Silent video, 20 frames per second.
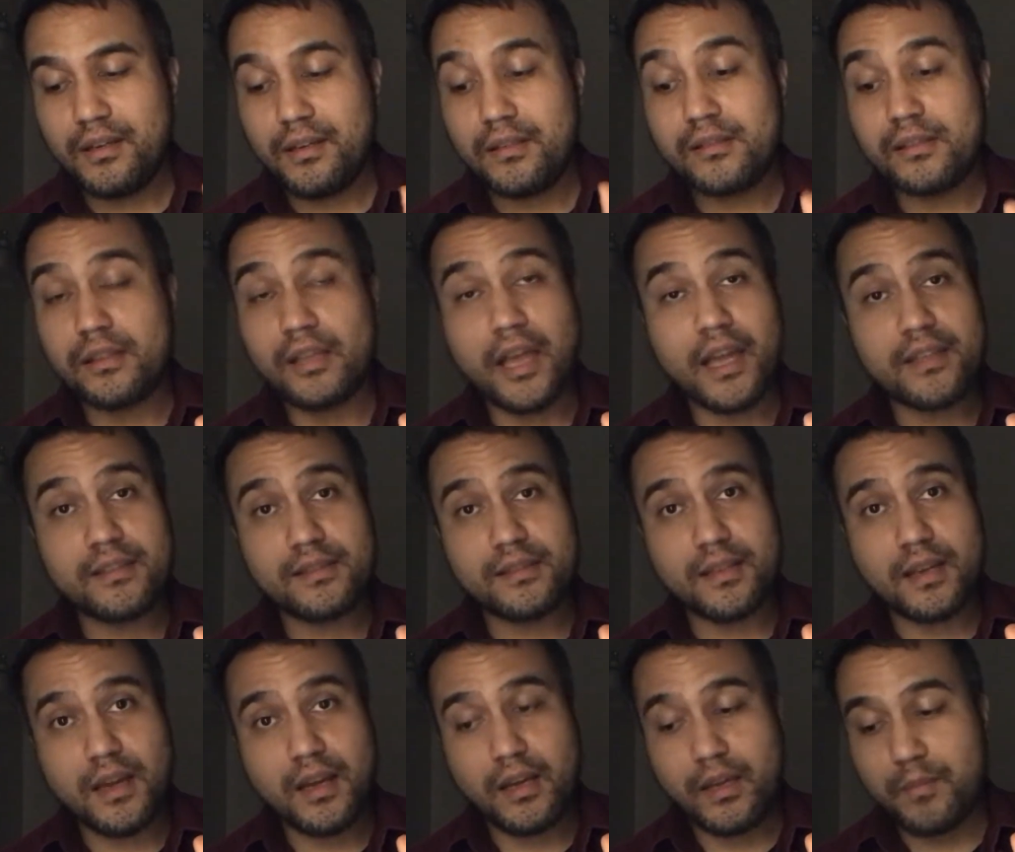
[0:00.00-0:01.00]
The last
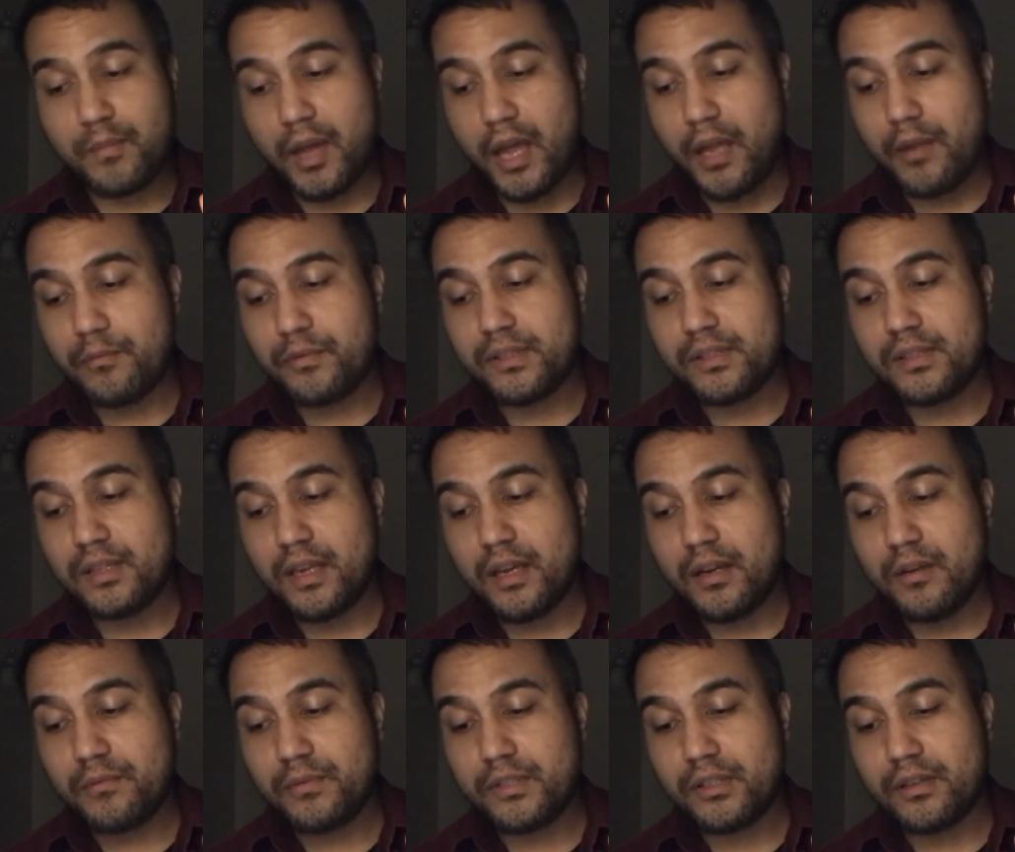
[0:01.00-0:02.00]
time I was there
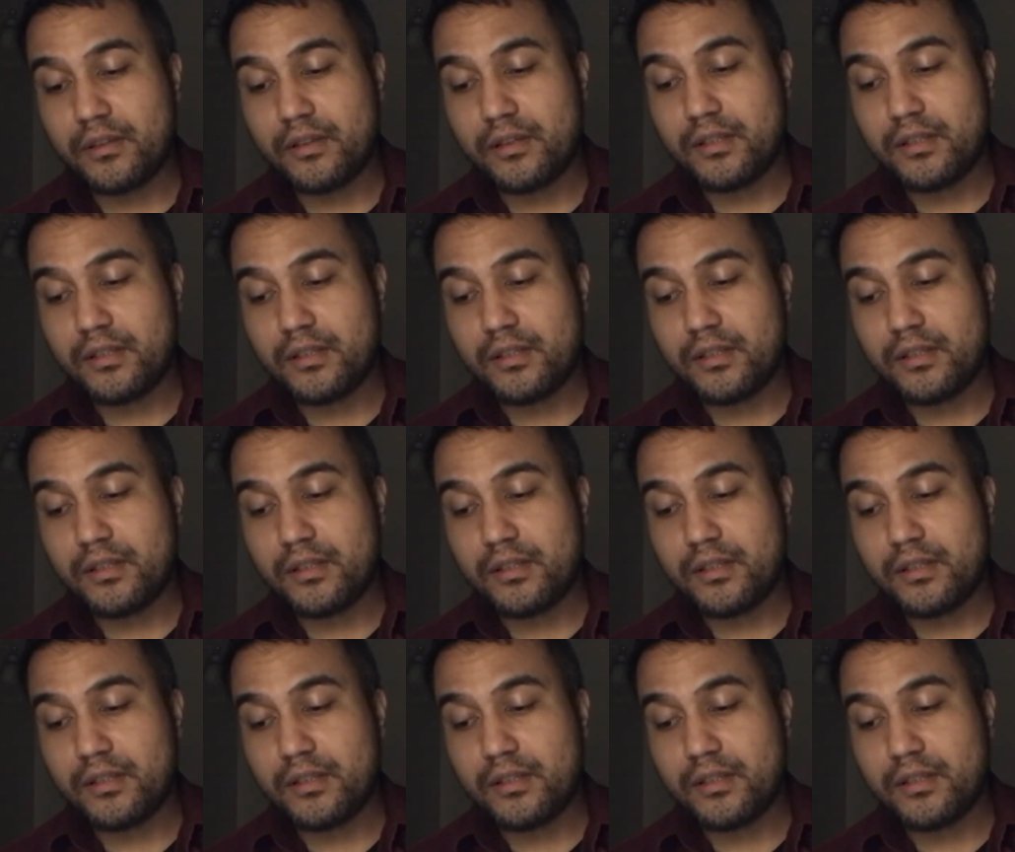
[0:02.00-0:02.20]
was on the